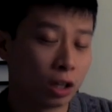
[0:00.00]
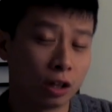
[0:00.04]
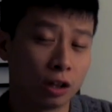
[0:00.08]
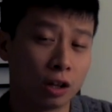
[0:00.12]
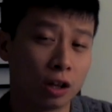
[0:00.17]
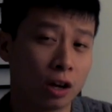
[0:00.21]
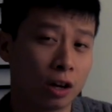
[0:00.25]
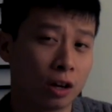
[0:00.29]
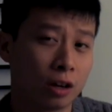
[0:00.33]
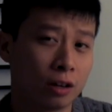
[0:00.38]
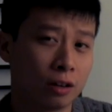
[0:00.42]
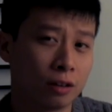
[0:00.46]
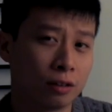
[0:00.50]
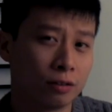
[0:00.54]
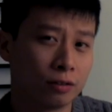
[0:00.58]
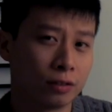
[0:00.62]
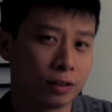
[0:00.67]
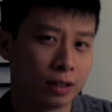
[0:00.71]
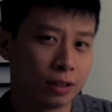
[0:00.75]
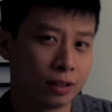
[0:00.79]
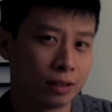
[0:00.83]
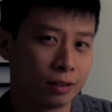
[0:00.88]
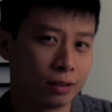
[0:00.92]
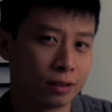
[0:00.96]
a lot of
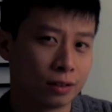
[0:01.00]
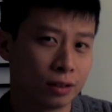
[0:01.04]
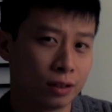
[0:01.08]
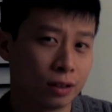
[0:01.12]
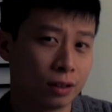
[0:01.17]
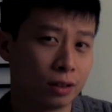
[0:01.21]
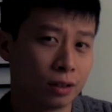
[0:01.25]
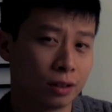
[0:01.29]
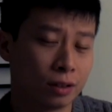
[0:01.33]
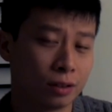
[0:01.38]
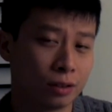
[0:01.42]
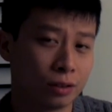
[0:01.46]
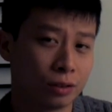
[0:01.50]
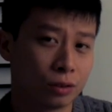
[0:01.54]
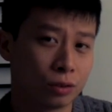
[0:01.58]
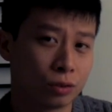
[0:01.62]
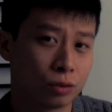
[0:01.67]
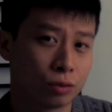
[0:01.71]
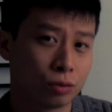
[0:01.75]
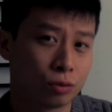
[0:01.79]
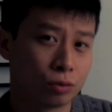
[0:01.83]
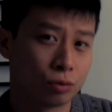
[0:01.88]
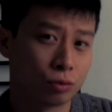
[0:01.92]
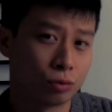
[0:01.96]
is the
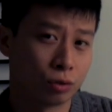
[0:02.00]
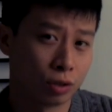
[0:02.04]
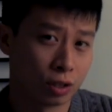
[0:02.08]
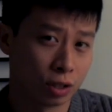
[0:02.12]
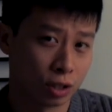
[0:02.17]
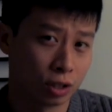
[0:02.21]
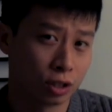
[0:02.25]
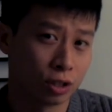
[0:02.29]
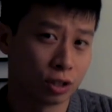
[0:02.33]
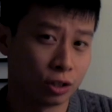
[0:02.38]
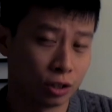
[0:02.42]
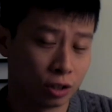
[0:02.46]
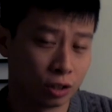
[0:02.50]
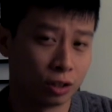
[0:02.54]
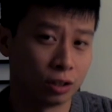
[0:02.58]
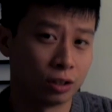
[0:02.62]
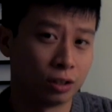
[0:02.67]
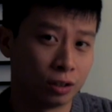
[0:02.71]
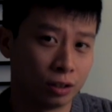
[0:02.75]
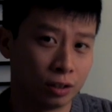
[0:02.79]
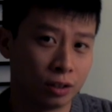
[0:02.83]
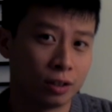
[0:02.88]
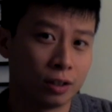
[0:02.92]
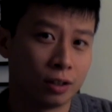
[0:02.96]
traditional